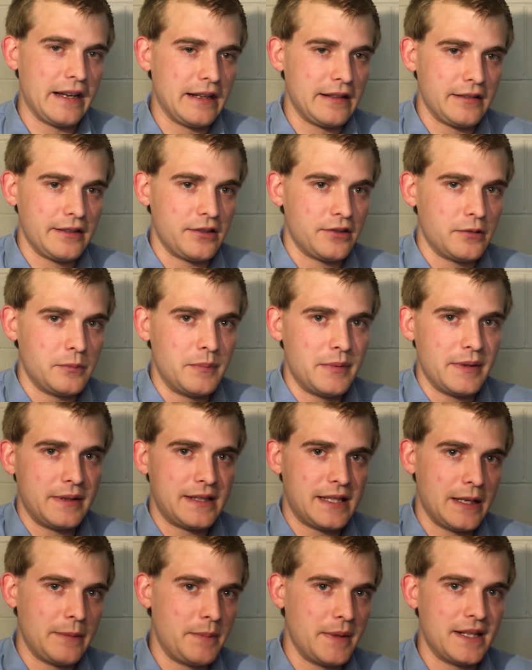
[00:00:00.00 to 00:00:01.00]
little
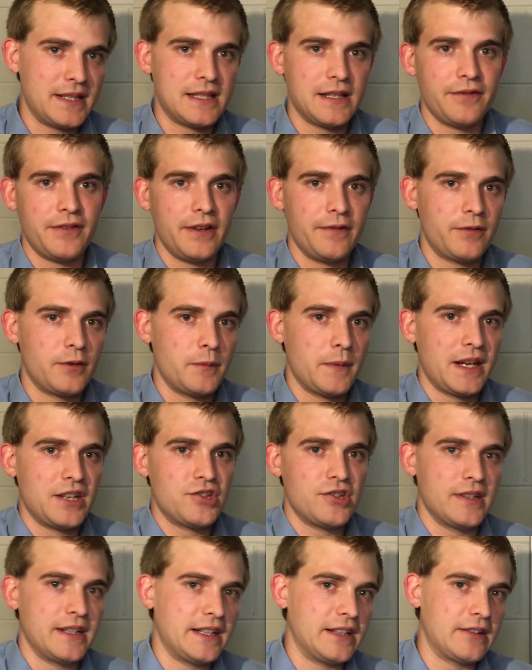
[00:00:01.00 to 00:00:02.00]
tidbits of
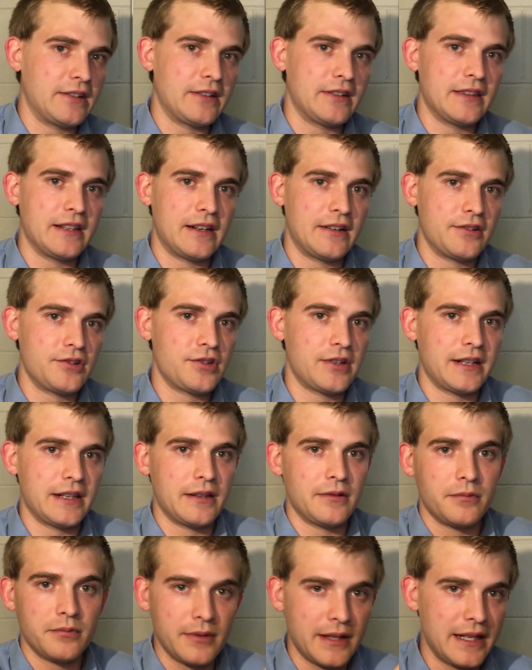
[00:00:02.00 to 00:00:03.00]
information here and there, trying
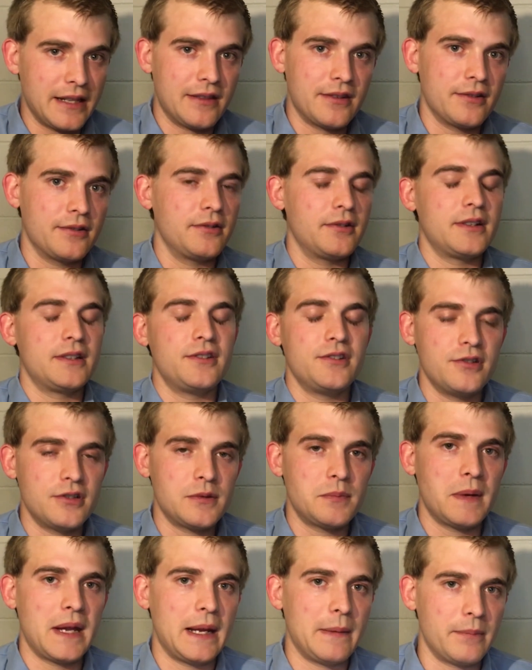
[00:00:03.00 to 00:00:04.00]
to read through a
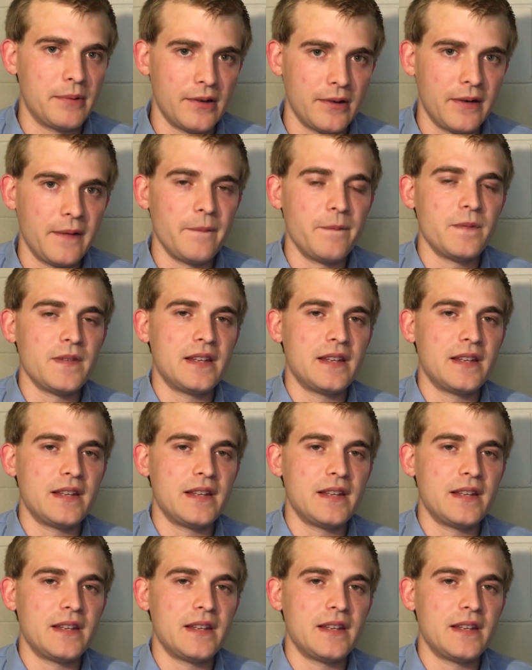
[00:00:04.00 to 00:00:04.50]
newspaper.